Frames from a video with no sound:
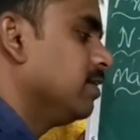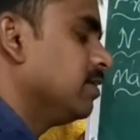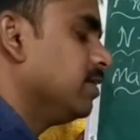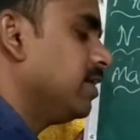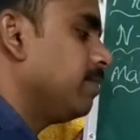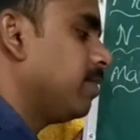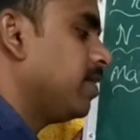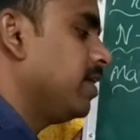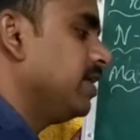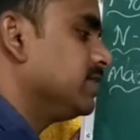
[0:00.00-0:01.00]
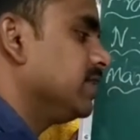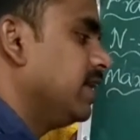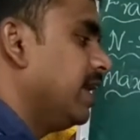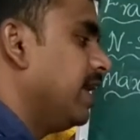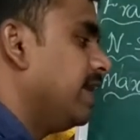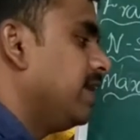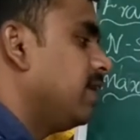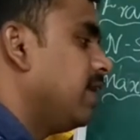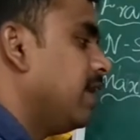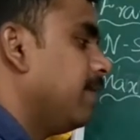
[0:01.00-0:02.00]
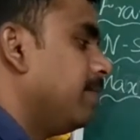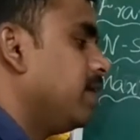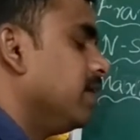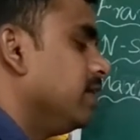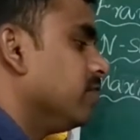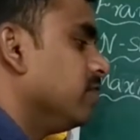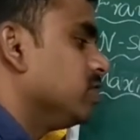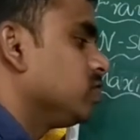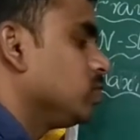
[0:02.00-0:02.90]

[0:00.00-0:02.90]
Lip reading: That implies nn lambda equals